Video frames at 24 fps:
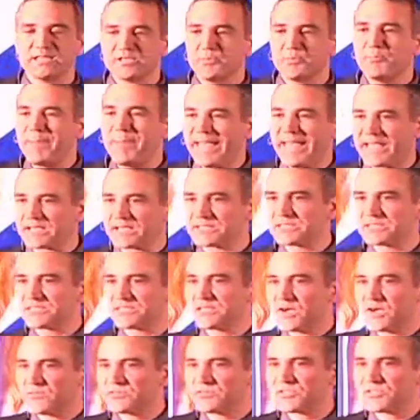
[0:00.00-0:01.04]
So far, so
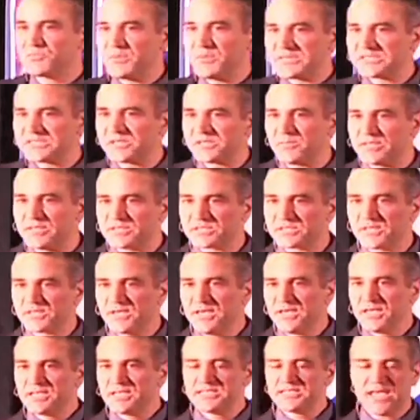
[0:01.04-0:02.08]
good. So let's
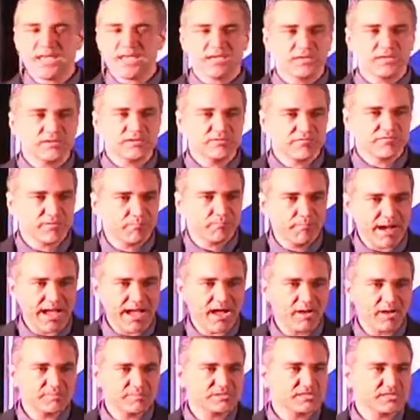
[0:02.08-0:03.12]
go back into
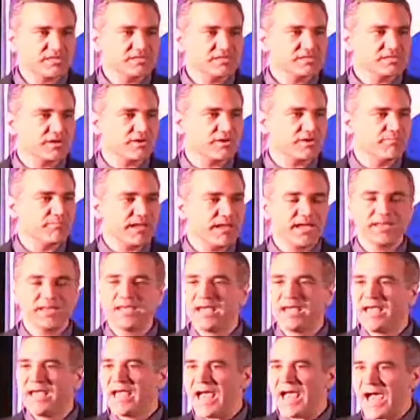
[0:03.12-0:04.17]
banks of specimens
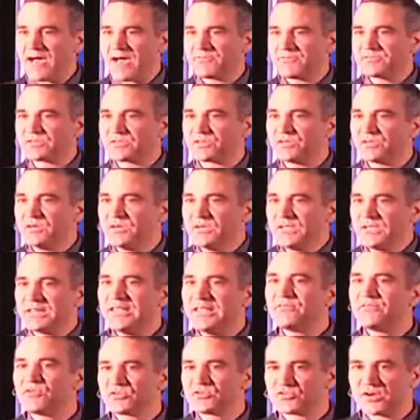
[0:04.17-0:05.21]
taken from
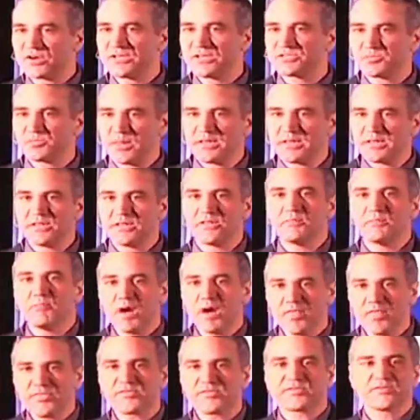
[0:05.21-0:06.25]
biopsies that are
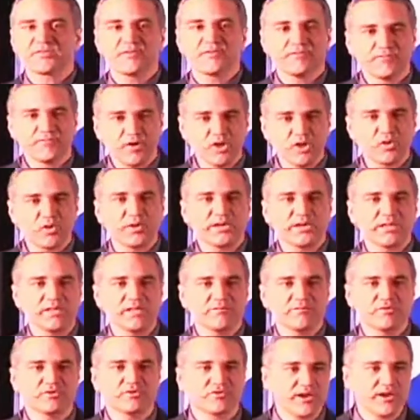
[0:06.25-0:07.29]
made after
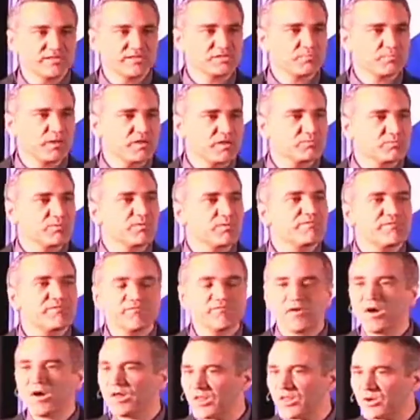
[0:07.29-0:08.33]
liver transplant in the
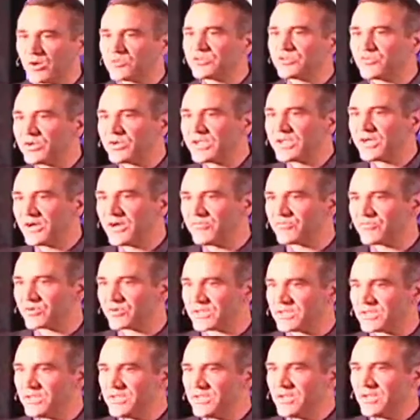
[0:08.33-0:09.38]
months following a
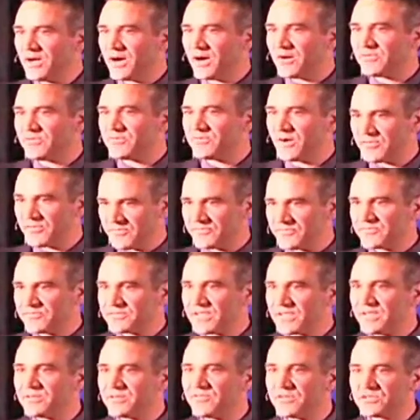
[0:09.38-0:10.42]
liver transplant, when we
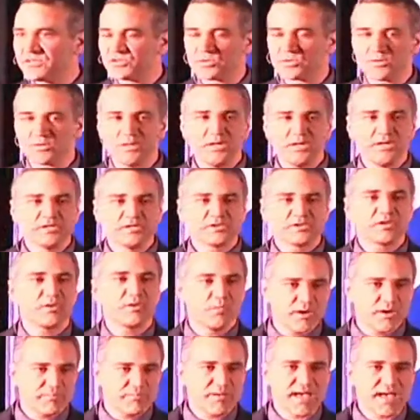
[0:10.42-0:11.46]
follow the
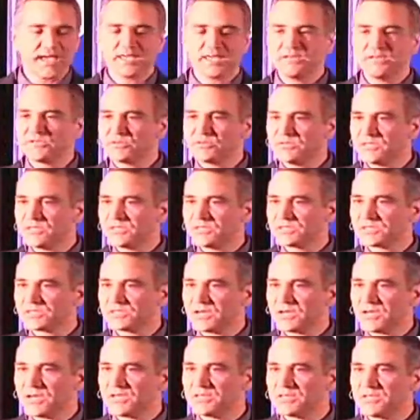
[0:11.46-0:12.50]
recovery of
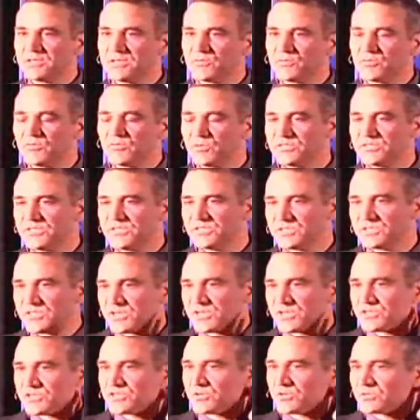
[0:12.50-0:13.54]
the individual. So
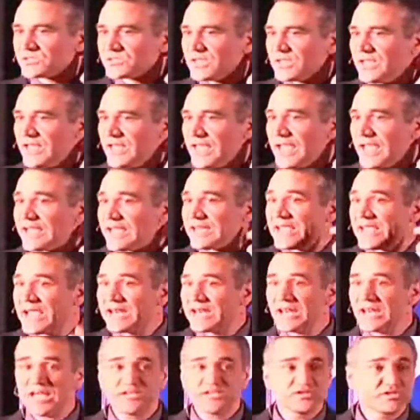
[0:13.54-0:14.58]
they went back into
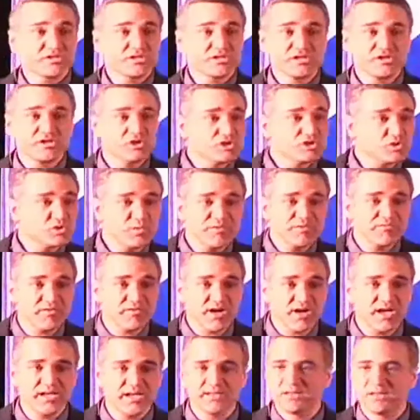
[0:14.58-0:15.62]
this with these
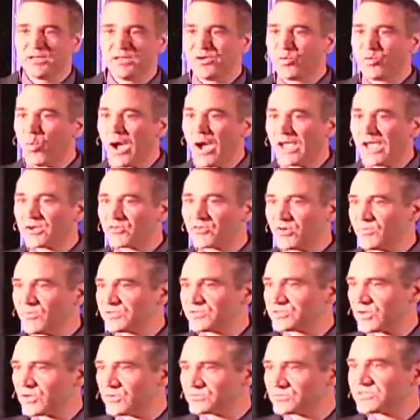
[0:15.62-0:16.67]
tissues, and they
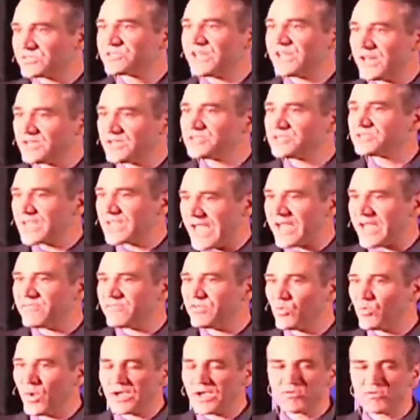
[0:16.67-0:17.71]
analyzed the tissue. Do we
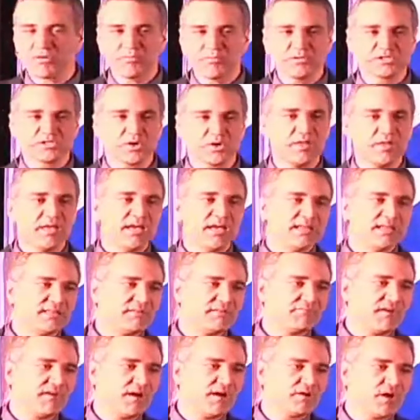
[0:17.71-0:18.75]
find Y
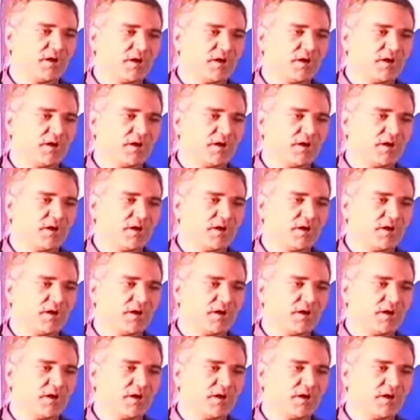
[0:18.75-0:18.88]
chromosome,